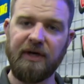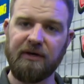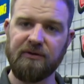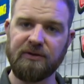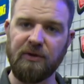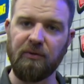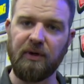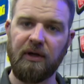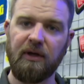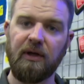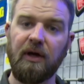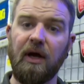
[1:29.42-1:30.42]
in Arizona,
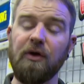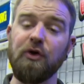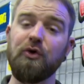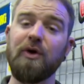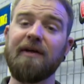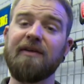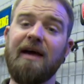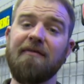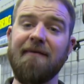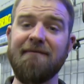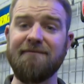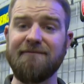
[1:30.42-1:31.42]
uh, you do have to have
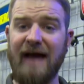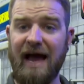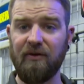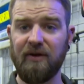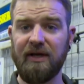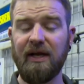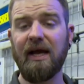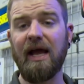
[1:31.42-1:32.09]
a valid